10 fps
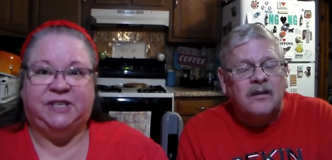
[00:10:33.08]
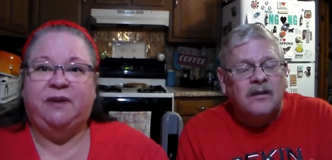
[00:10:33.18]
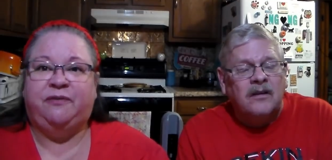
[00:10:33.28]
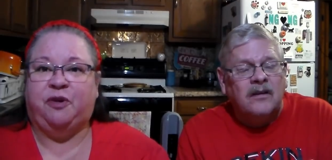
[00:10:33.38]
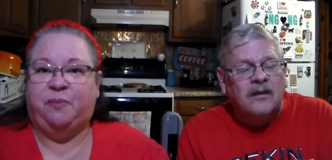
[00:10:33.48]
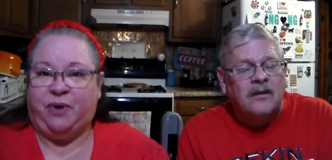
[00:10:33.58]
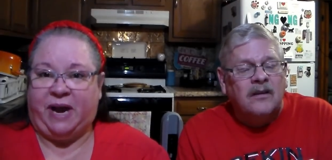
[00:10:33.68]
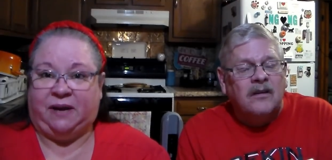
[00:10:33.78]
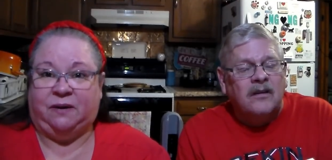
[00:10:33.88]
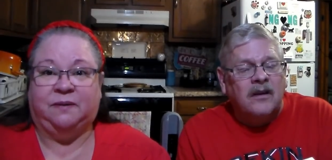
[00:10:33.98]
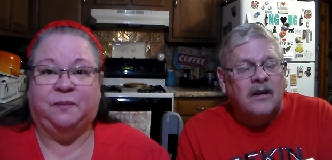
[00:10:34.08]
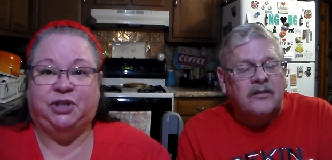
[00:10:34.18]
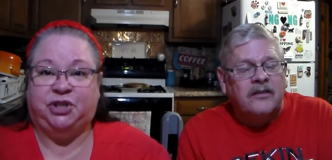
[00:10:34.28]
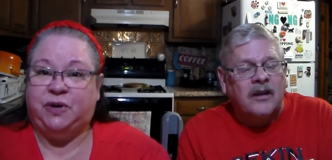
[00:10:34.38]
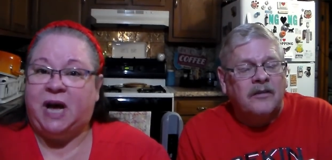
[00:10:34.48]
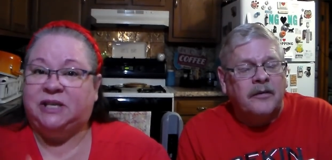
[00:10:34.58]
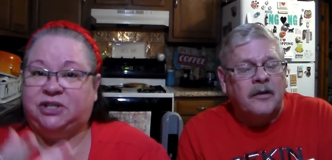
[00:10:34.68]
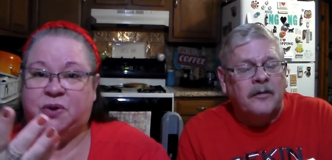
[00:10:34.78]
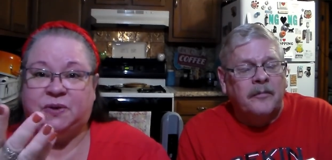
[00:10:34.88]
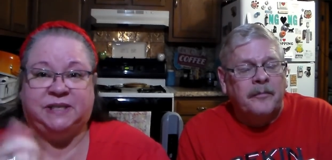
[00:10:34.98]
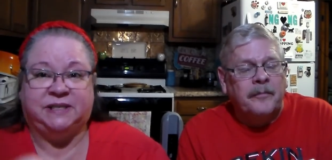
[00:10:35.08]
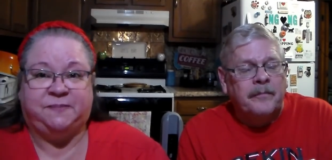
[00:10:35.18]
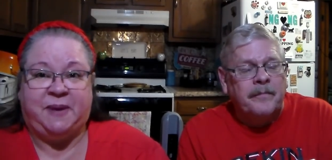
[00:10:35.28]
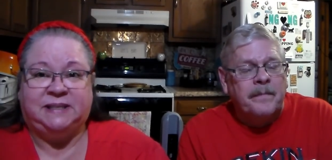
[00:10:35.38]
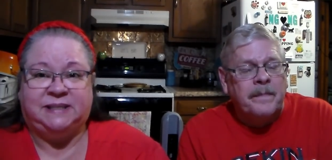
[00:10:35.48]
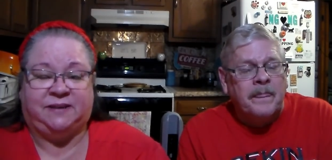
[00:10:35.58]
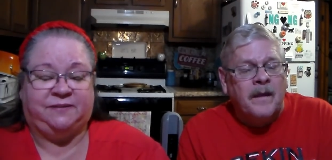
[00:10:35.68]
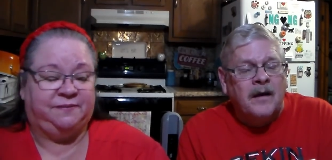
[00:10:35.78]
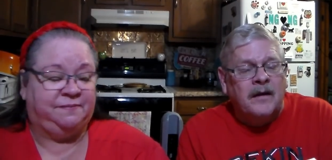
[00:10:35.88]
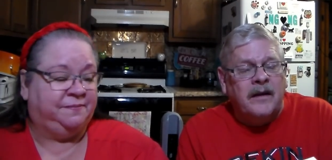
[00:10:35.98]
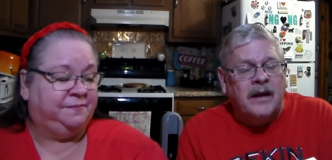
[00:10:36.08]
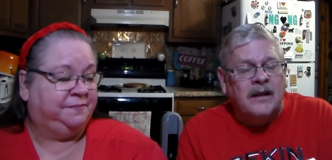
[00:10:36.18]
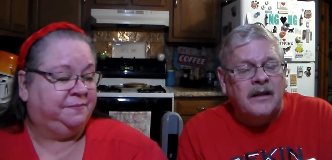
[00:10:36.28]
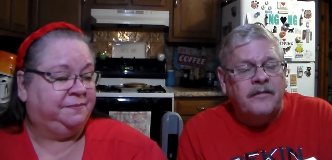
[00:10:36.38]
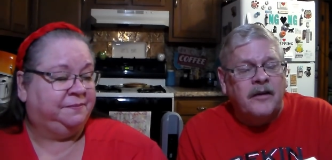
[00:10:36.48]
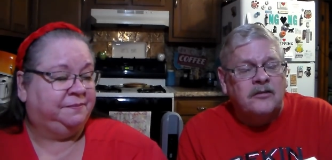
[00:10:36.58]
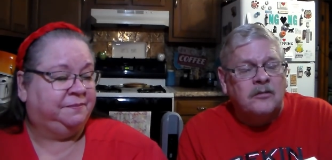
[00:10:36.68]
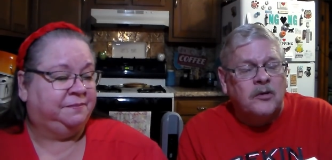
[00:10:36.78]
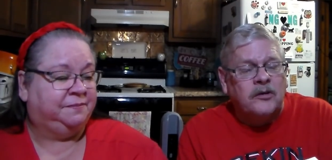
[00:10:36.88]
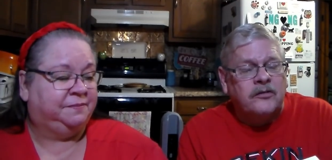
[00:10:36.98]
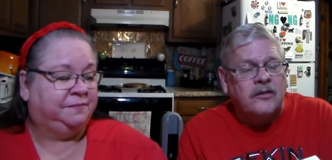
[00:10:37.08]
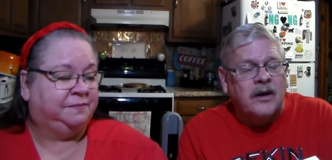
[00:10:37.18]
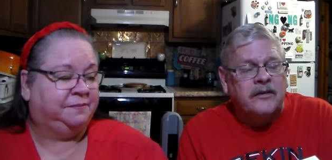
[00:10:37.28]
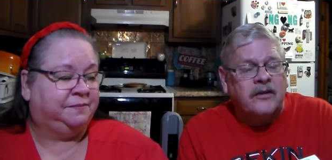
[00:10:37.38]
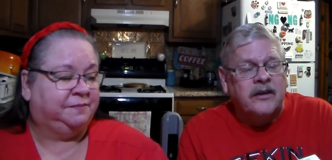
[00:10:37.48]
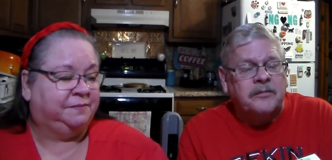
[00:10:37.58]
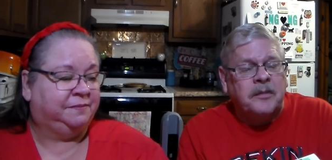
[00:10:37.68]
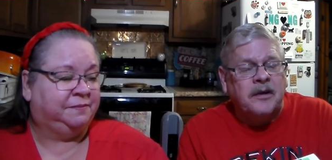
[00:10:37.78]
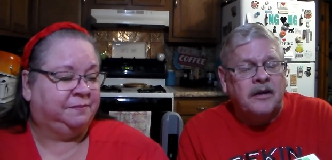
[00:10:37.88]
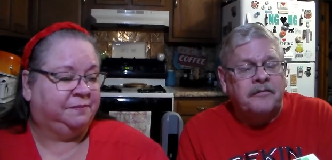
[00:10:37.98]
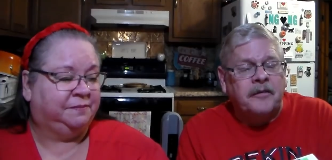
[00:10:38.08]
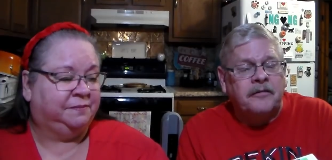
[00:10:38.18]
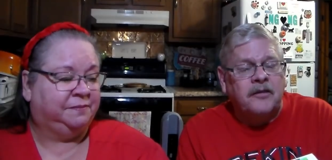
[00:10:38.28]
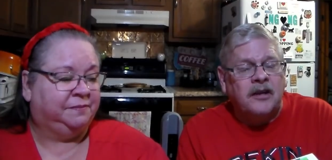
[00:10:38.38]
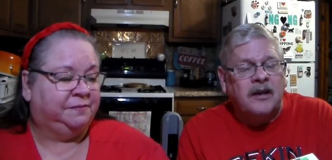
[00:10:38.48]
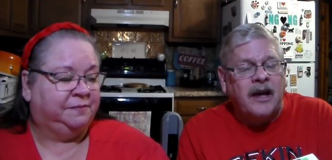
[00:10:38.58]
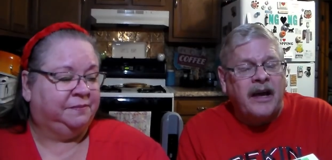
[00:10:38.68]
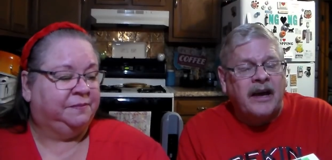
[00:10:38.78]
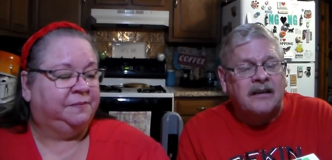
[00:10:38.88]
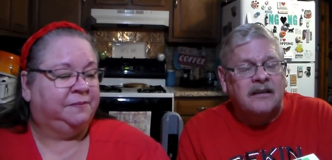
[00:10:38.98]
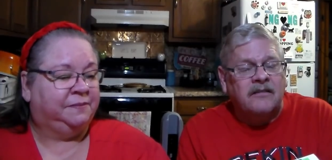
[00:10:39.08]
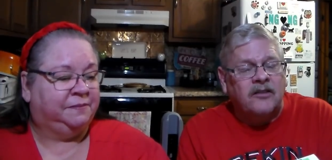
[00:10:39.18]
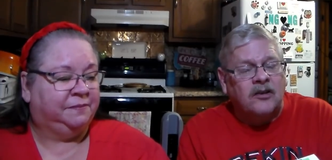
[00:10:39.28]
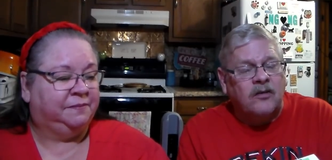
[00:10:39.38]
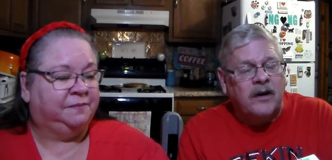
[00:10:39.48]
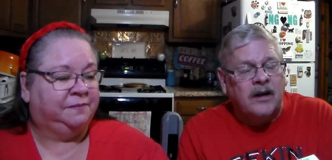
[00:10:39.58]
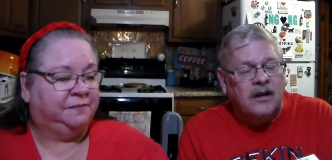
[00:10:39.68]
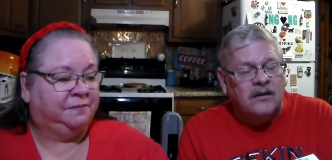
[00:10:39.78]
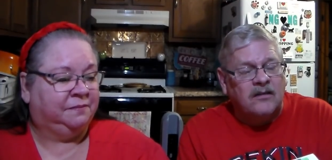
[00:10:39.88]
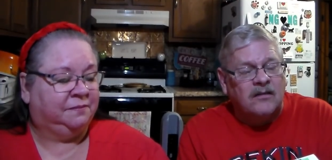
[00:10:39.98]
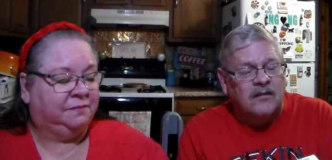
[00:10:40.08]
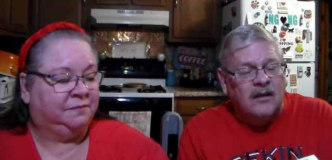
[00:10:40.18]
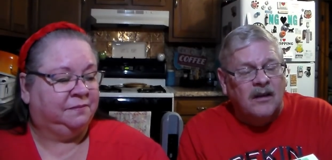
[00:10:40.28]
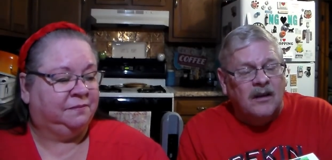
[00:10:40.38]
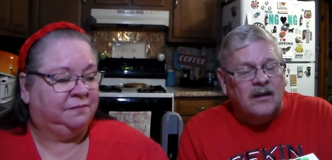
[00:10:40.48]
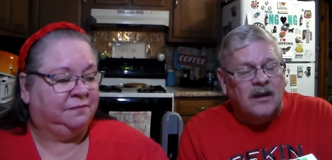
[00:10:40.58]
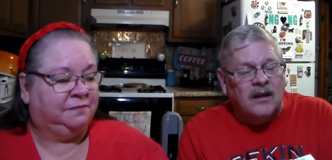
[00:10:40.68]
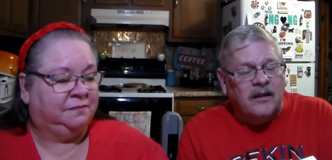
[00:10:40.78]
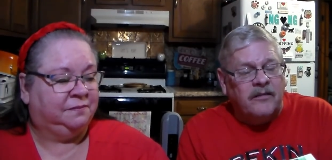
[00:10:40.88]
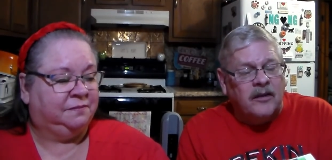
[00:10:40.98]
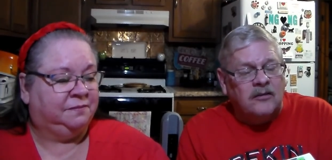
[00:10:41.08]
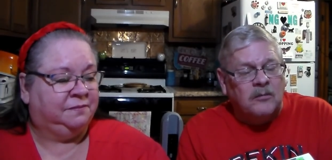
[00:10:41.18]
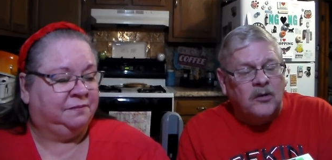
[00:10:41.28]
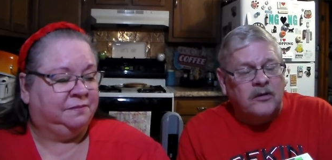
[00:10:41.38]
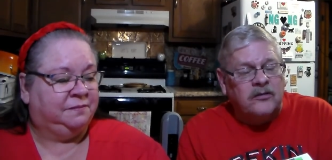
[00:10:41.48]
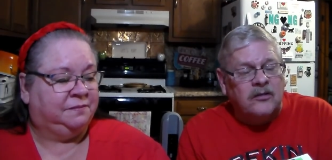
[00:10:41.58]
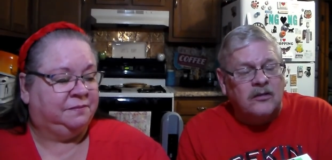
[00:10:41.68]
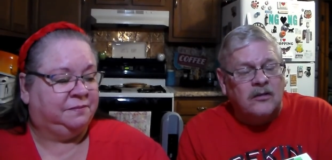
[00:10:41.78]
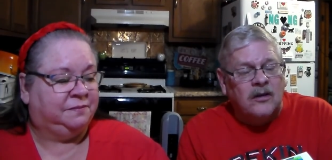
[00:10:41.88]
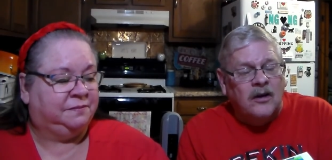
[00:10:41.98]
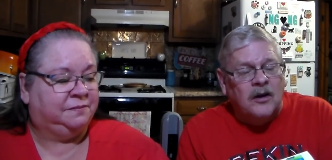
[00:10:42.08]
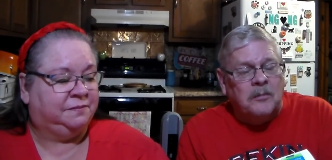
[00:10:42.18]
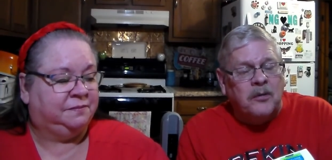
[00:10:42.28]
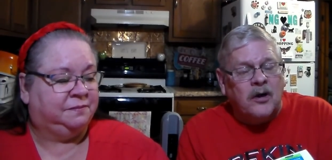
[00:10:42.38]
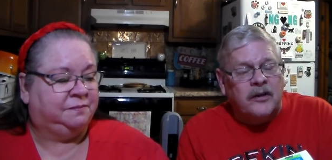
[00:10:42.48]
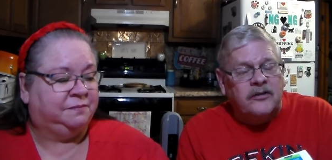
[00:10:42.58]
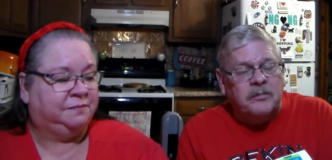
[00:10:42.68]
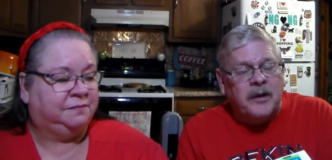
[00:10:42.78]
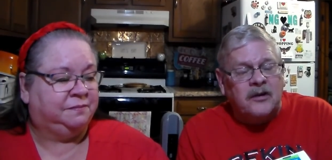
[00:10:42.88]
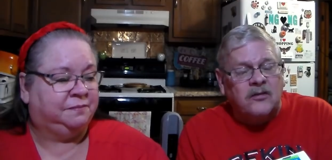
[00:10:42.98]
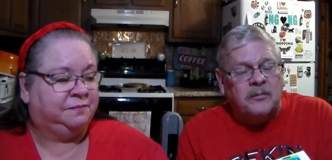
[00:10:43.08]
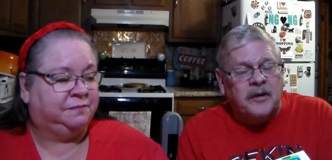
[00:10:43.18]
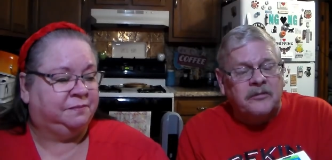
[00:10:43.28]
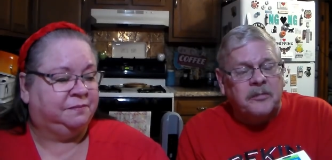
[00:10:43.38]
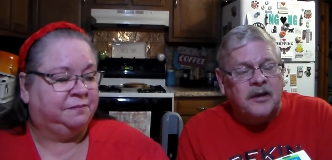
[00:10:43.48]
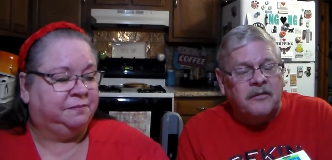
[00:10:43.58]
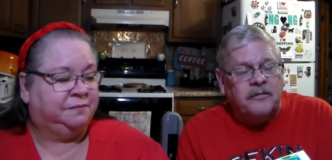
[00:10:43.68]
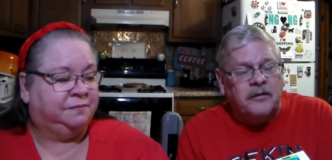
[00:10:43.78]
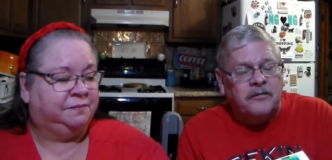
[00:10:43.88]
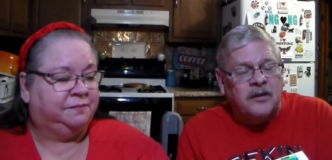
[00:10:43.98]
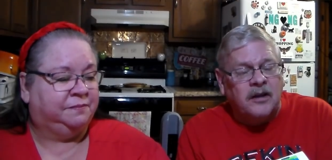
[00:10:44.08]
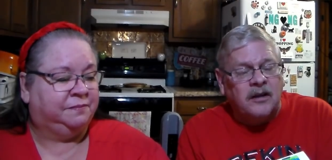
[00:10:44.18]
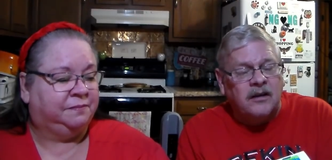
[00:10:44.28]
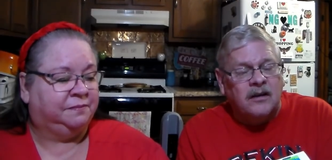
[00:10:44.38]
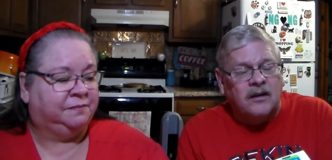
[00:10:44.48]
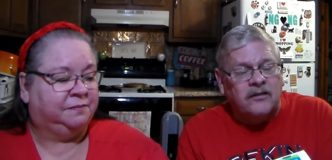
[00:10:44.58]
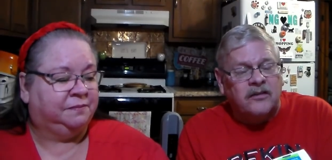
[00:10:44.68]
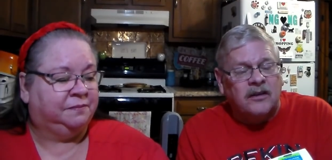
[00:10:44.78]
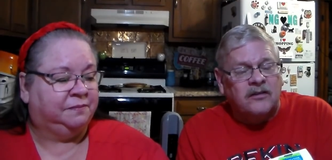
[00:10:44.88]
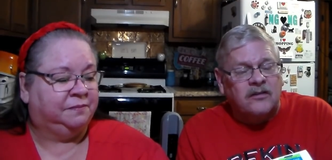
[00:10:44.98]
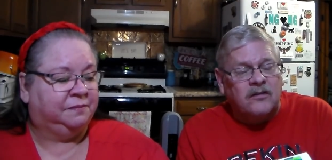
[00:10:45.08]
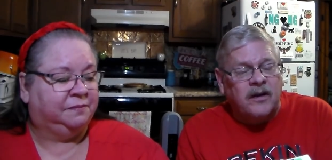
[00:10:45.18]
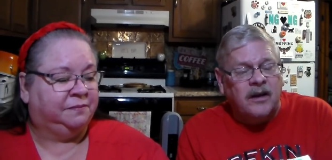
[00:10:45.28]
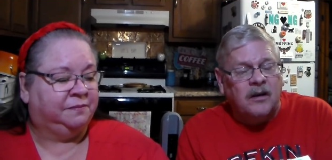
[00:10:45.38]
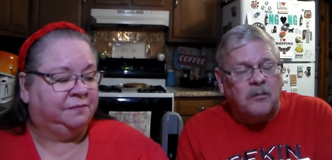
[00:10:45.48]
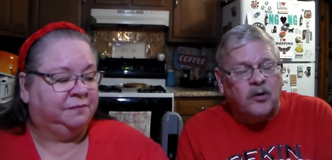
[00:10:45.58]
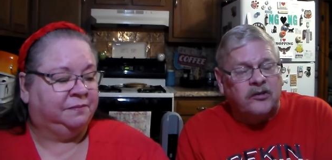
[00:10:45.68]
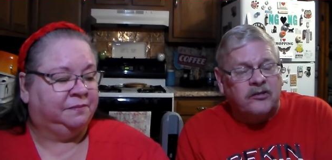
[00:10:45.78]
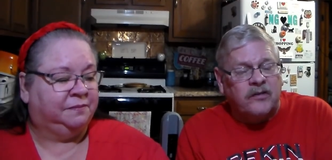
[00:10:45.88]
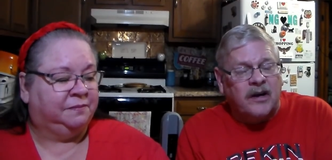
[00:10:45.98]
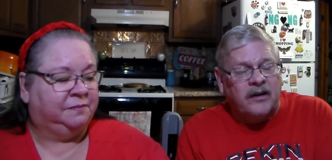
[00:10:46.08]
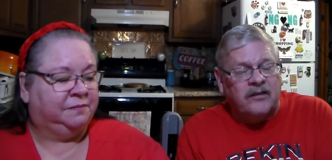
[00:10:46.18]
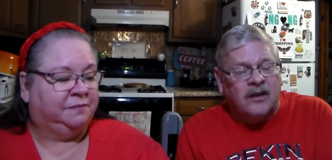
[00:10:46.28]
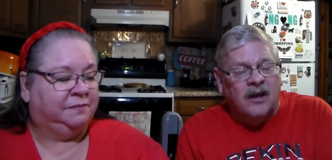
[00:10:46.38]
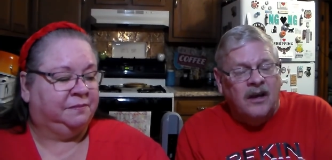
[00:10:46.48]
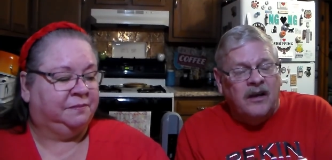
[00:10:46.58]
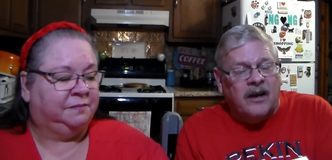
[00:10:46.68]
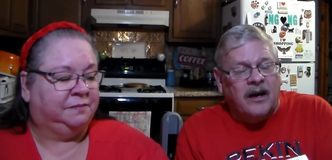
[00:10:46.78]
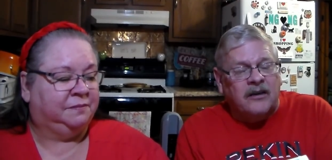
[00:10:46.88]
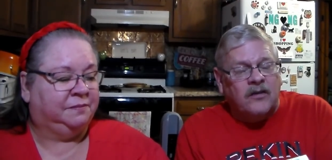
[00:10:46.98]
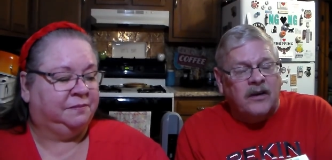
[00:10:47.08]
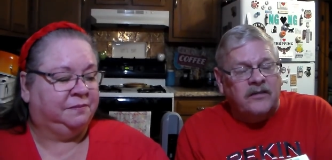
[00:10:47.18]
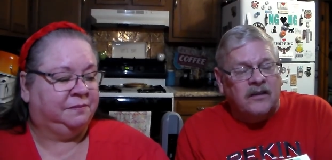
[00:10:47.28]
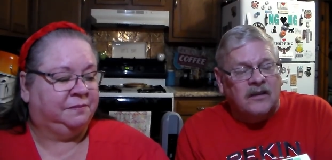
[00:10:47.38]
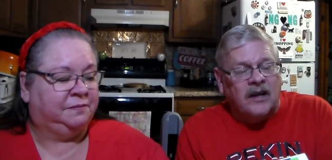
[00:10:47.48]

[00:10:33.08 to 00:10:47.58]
Speaker 1: Cetaphil brand,
Speaker 2: yeah, which Cetaphil, you guys know is expensive. Daily Facial Moisturizer, SPF 15 active ingredients. Daily Facial Moisture, Broad Spectrum SPF 15, Sunscreen Moisturizing, Non-Greasy